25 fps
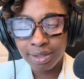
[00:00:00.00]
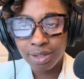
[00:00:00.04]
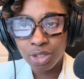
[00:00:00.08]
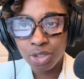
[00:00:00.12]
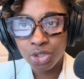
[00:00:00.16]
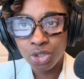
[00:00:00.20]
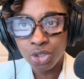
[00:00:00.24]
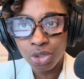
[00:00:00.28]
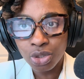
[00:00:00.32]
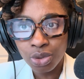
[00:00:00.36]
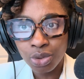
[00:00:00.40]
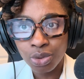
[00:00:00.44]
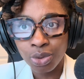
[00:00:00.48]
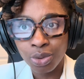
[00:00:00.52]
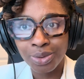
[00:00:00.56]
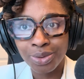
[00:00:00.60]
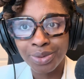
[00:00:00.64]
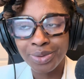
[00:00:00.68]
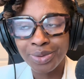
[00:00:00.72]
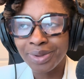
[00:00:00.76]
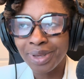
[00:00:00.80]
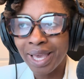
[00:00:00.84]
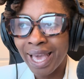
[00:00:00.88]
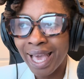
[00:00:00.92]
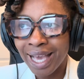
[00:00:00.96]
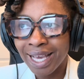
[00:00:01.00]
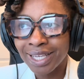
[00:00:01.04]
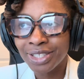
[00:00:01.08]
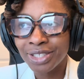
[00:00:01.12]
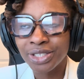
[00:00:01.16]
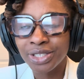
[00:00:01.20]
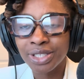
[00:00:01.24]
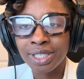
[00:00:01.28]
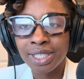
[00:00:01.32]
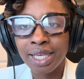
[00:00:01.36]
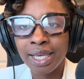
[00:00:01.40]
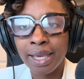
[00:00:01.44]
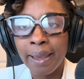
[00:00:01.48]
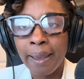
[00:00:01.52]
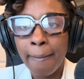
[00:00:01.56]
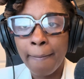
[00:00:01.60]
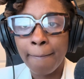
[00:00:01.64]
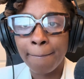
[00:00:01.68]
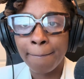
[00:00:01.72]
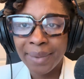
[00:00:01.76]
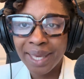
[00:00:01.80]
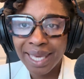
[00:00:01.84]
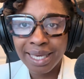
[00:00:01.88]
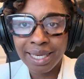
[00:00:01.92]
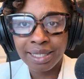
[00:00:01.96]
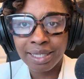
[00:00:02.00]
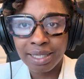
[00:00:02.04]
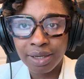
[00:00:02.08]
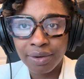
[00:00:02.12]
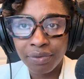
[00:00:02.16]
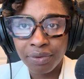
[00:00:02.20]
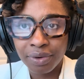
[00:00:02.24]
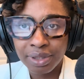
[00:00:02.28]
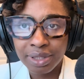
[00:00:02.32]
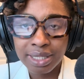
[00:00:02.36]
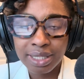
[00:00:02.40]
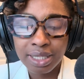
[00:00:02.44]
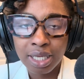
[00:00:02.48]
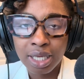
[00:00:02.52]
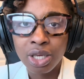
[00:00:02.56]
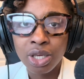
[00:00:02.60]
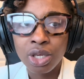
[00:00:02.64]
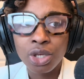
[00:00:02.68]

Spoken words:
to actually make a difference,